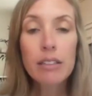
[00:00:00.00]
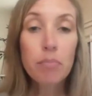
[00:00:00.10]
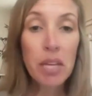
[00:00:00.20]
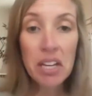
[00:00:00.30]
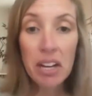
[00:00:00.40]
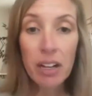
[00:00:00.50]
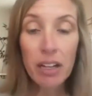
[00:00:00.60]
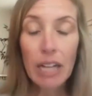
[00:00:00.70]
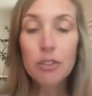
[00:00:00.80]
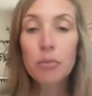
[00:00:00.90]
being a
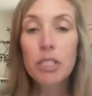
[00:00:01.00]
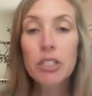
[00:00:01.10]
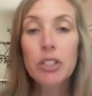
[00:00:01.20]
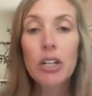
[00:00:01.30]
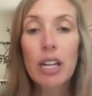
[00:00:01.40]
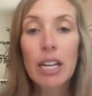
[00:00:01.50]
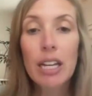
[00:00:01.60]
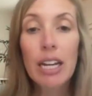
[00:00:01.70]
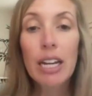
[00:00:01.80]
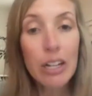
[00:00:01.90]
classroom teacher
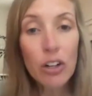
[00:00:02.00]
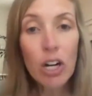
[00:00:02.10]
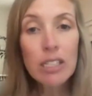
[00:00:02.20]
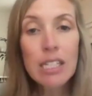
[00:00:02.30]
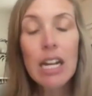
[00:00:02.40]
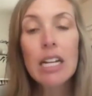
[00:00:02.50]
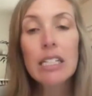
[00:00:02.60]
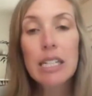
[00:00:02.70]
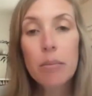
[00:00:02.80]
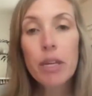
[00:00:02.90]
in a kindergarten
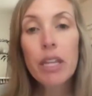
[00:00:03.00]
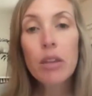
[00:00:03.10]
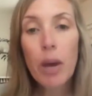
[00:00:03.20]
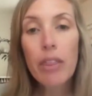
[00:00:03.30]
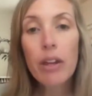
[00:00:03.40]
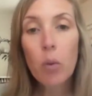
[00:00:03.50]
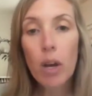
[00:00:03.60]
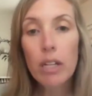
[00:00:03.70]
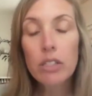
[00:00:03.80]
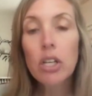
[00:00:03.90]
setting to be the way that it was.